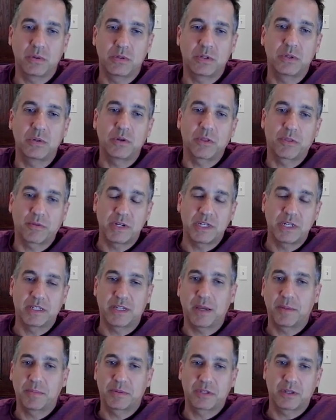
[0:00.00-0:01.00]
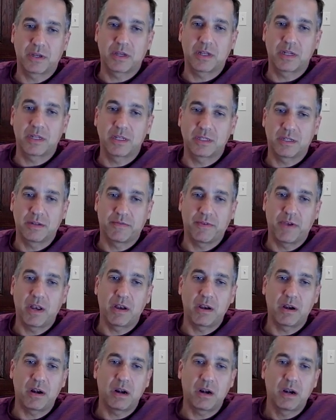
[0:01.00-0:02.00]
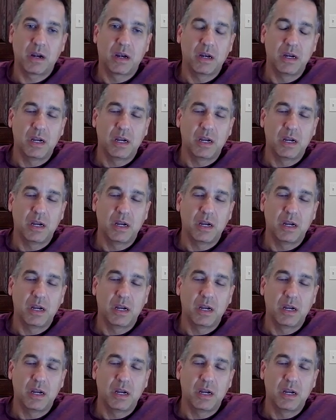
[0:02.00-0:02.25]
2 to 3 steps on his defender.